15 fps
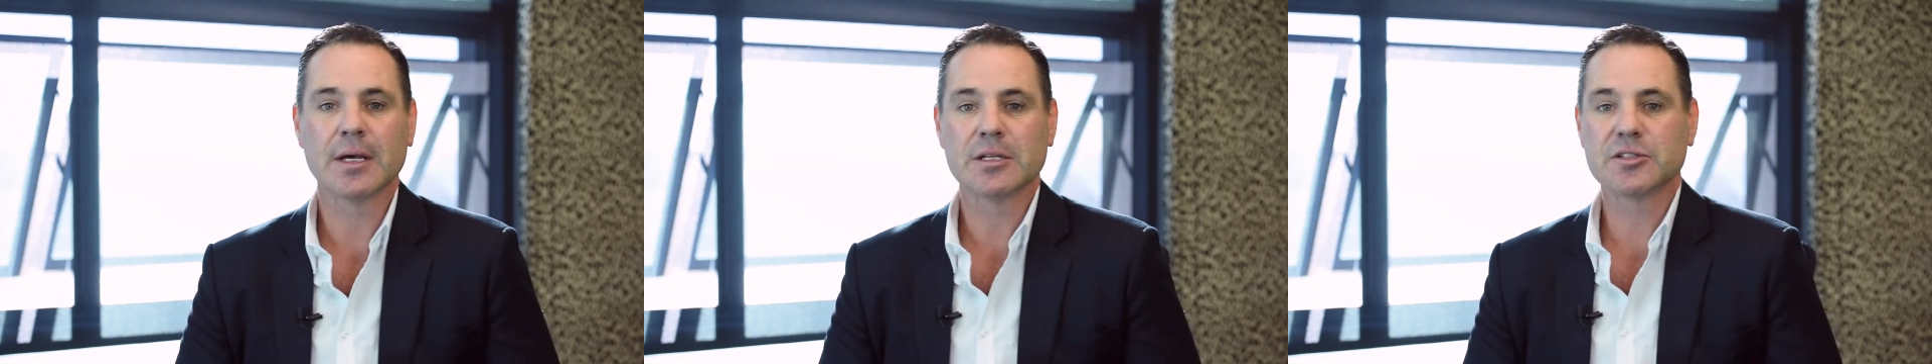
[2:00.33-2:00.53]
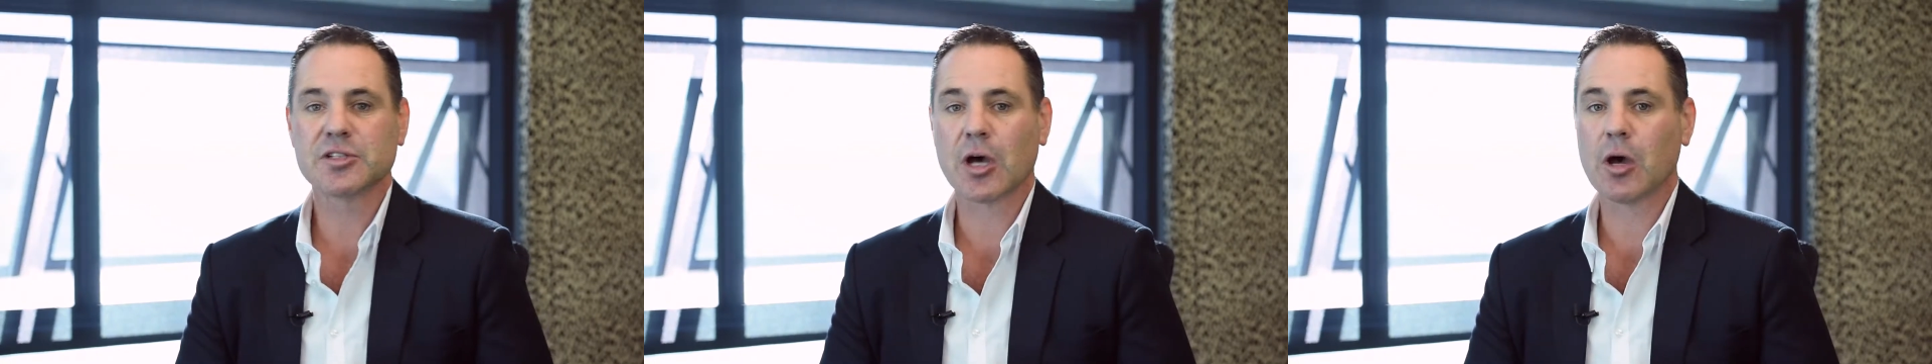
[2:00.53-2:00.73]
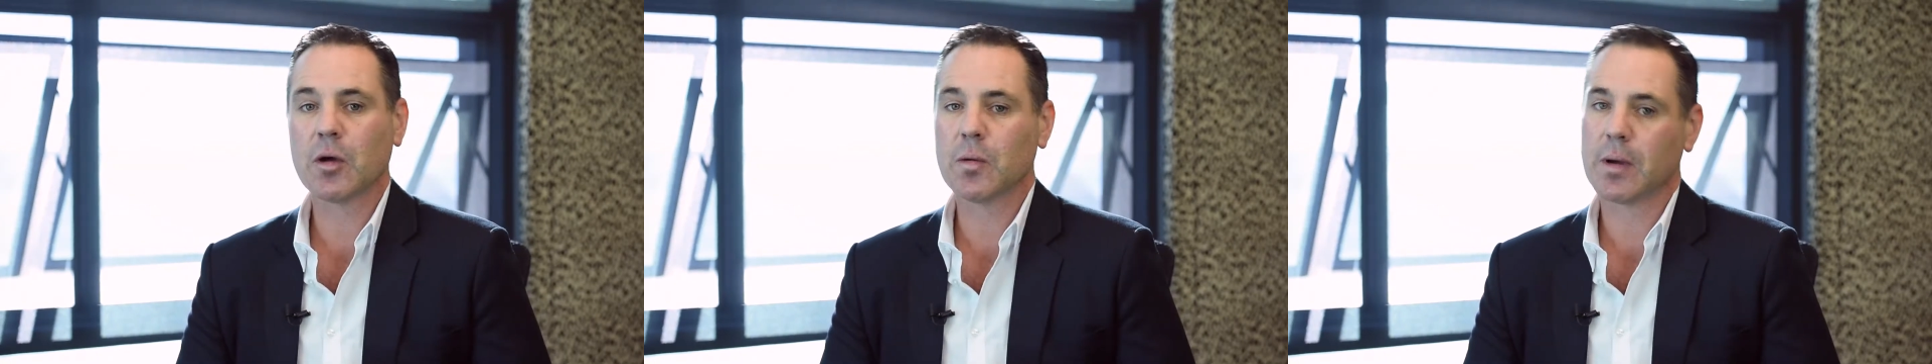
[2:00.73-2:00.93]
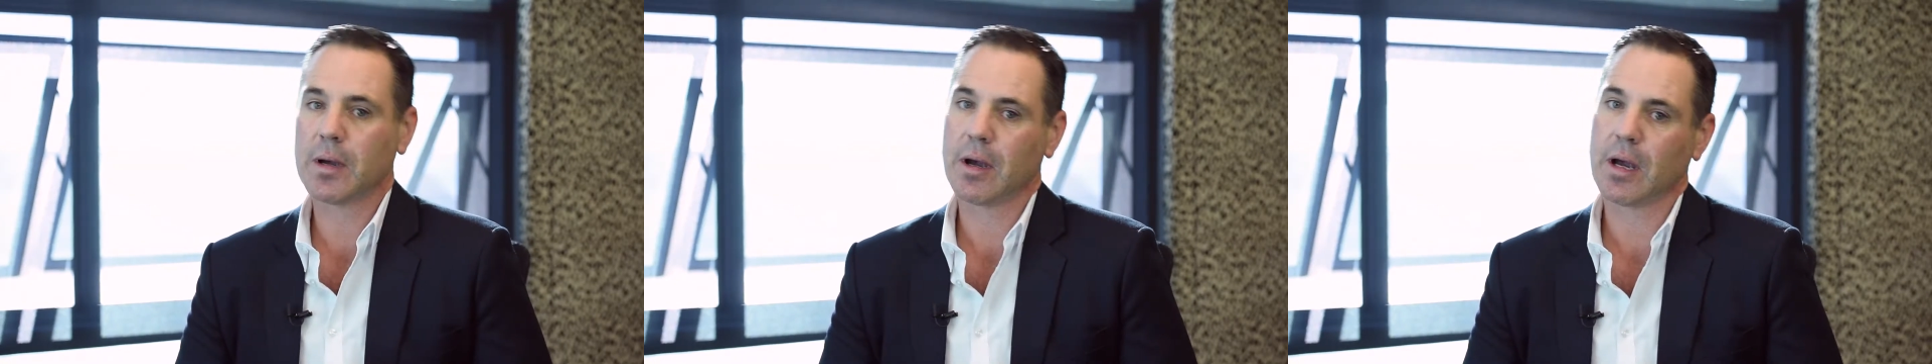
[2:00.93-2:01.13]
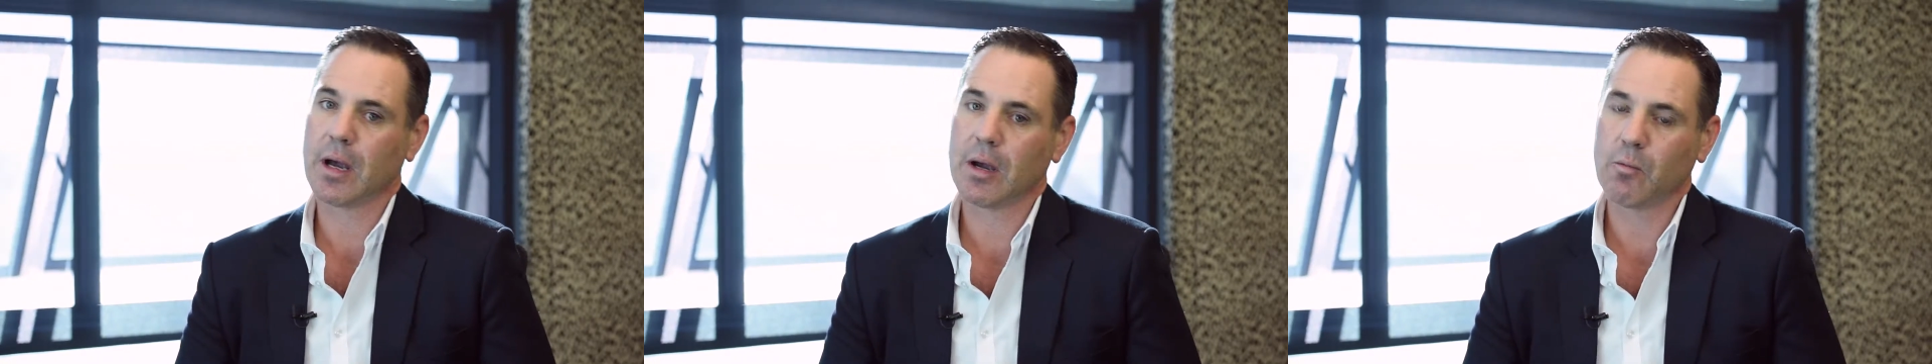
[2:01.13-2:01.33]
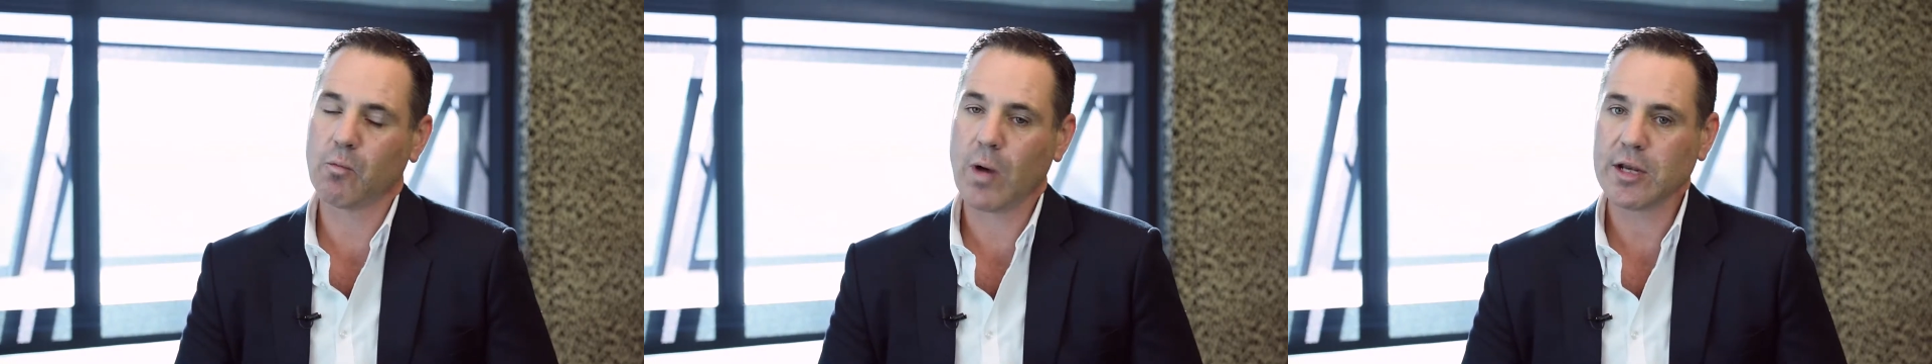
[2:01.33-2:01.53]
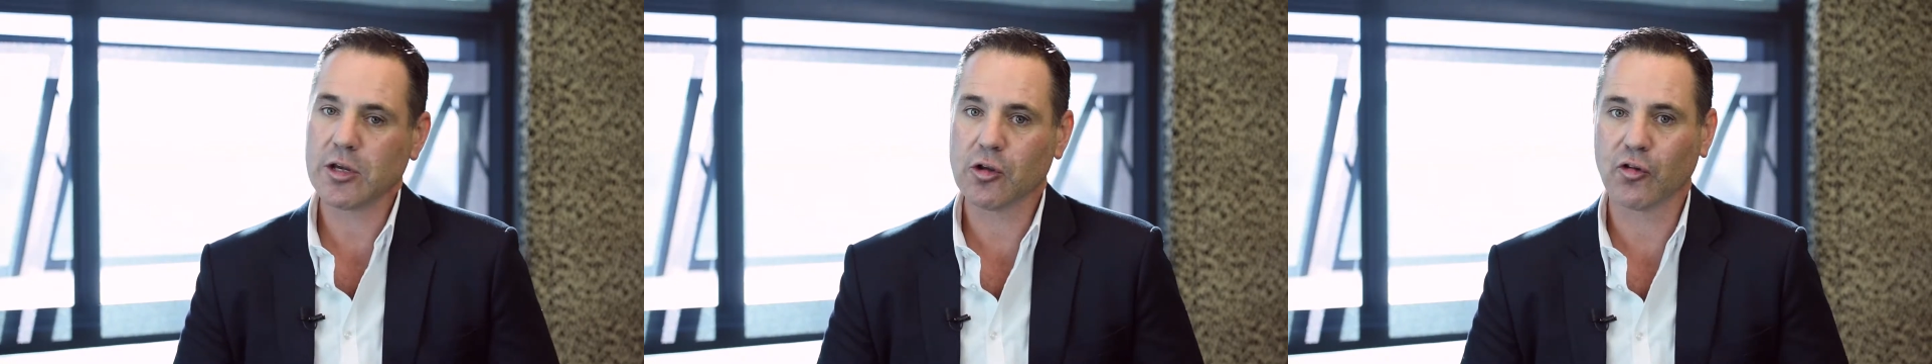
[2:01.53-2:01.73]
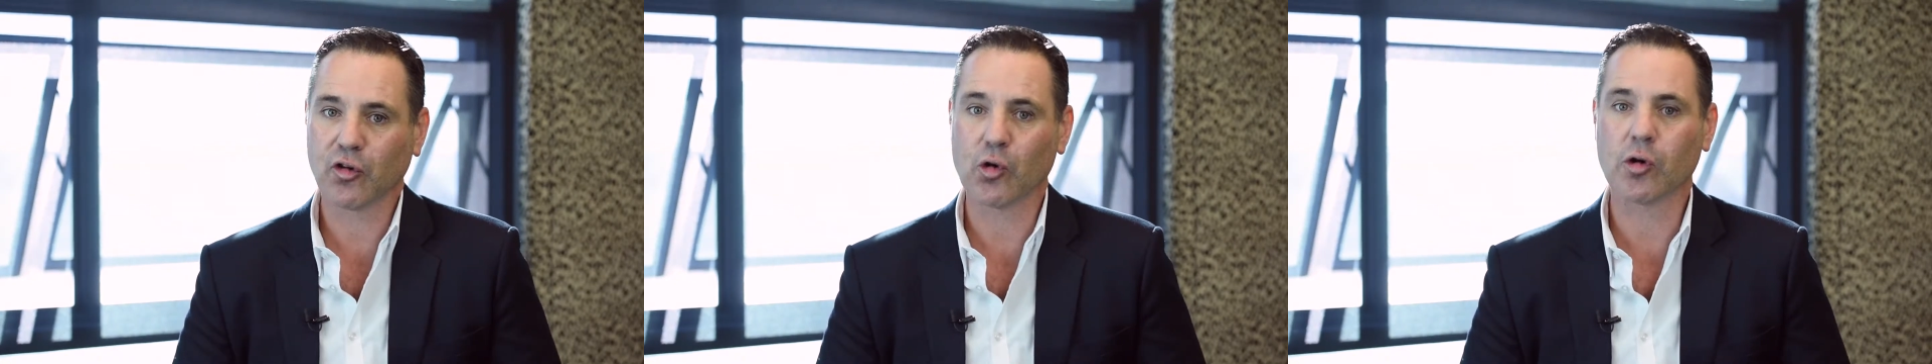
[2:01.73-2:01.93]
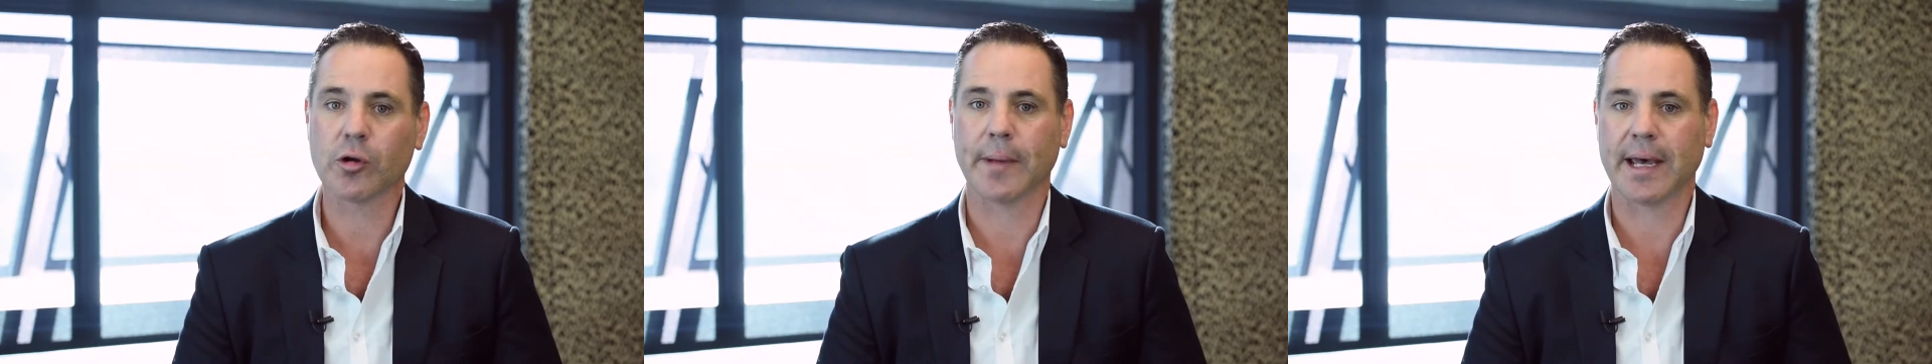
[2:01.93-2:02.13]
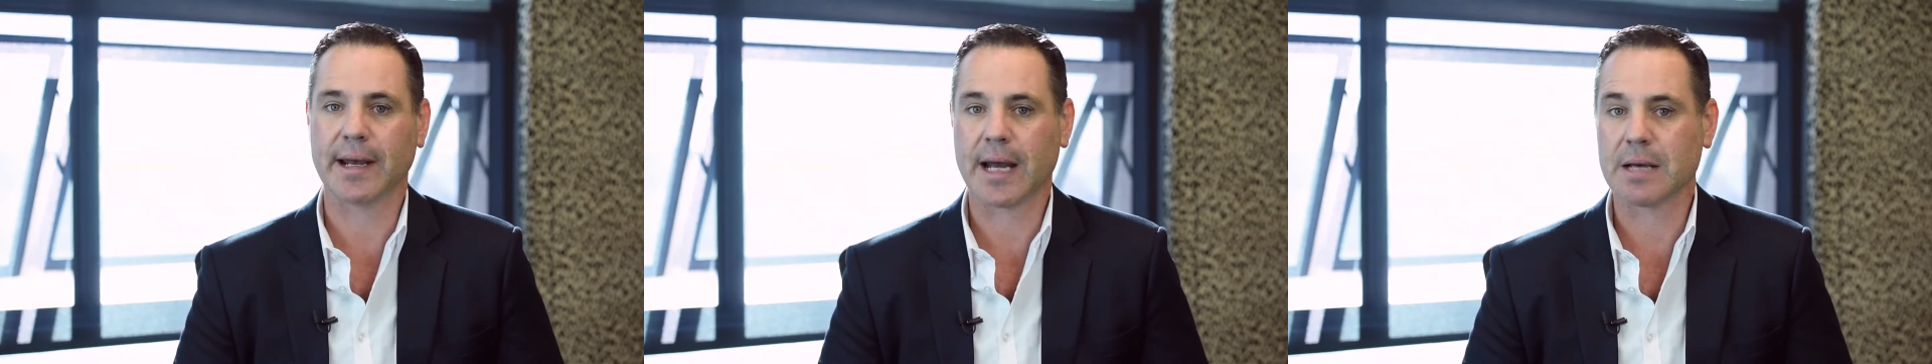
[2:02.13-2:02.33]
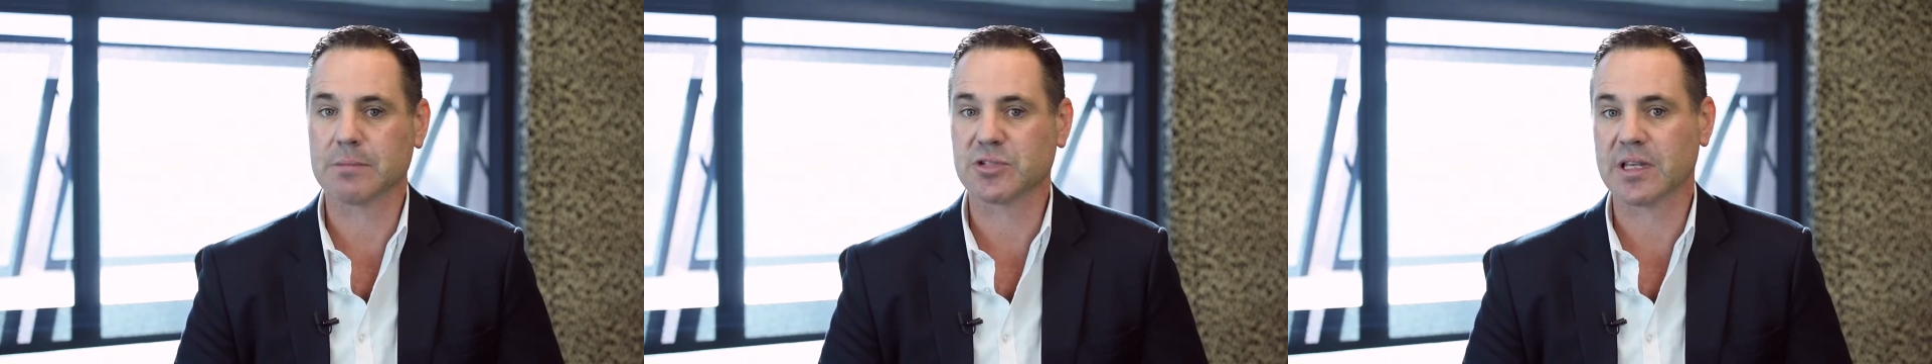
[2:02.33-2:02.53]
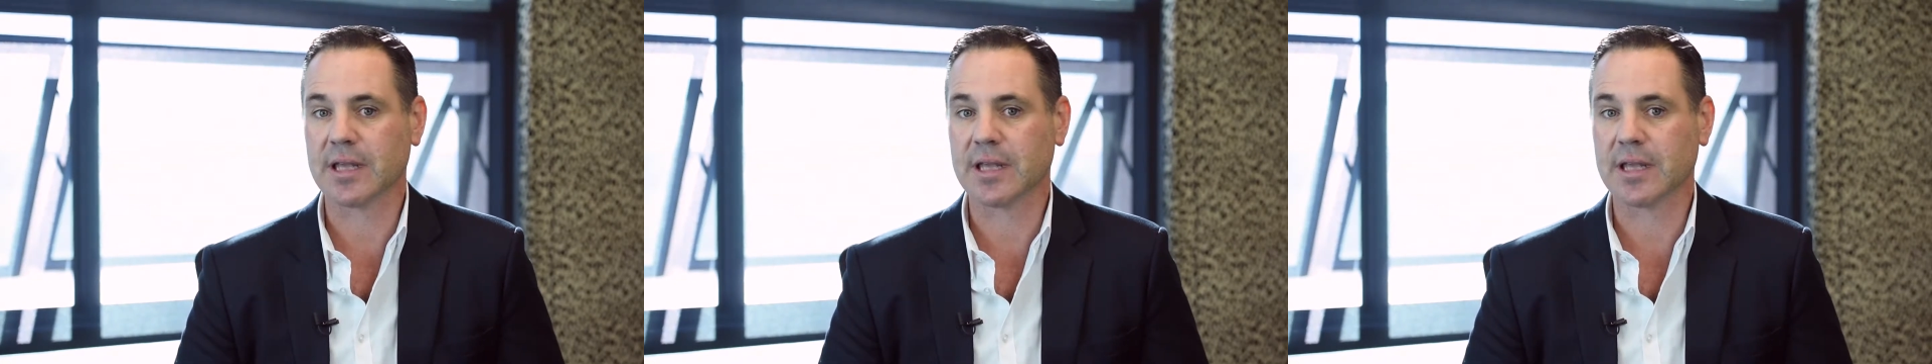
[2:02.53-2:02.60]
So when you talk about arm's